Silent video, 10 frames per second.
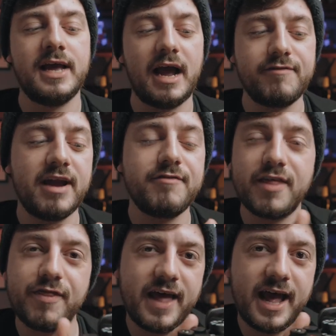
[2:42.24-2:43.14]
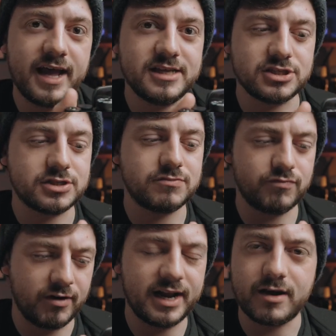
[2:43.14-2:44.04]
having everything there is just
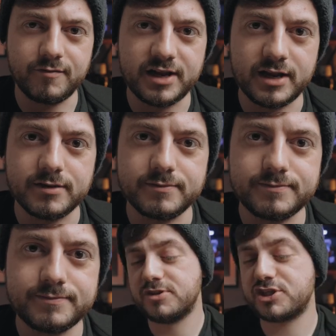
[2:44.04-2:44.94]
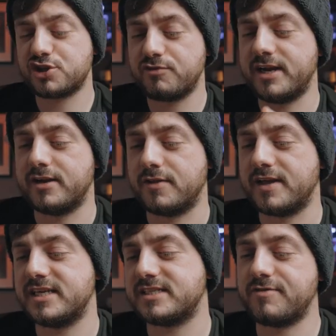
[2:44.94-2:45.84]
really convenient. The screen on the
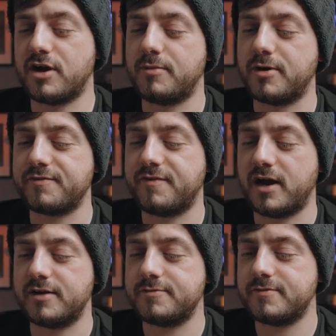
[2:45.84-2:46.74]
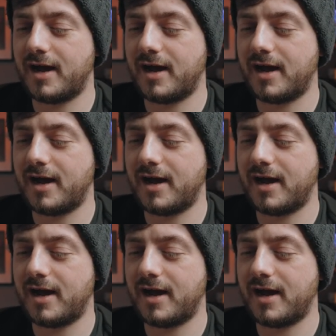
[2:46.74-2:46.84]
A7R Mark V.